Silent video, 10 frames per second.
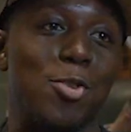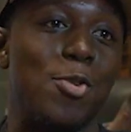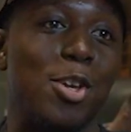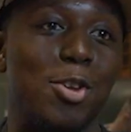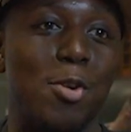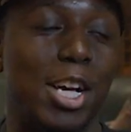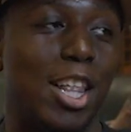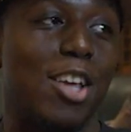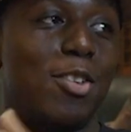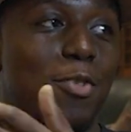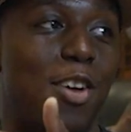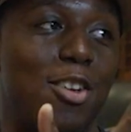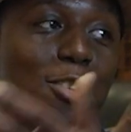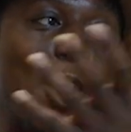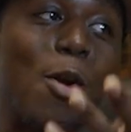you in classy
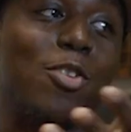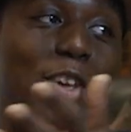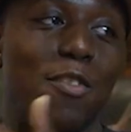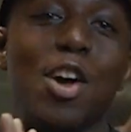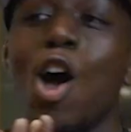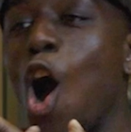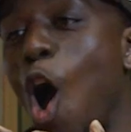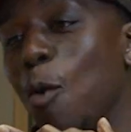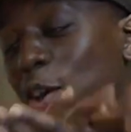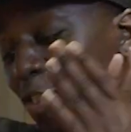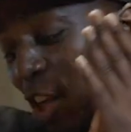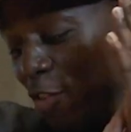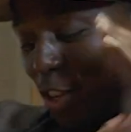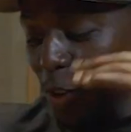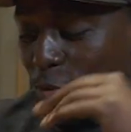fashion are always
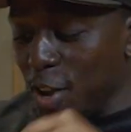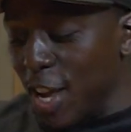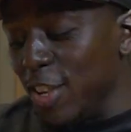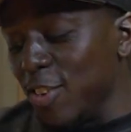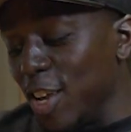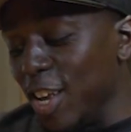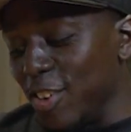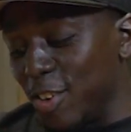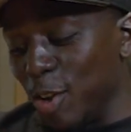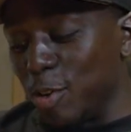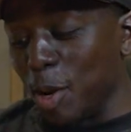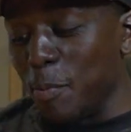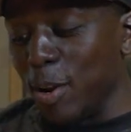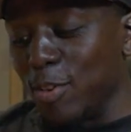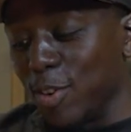giving to the fans. Still take a picture.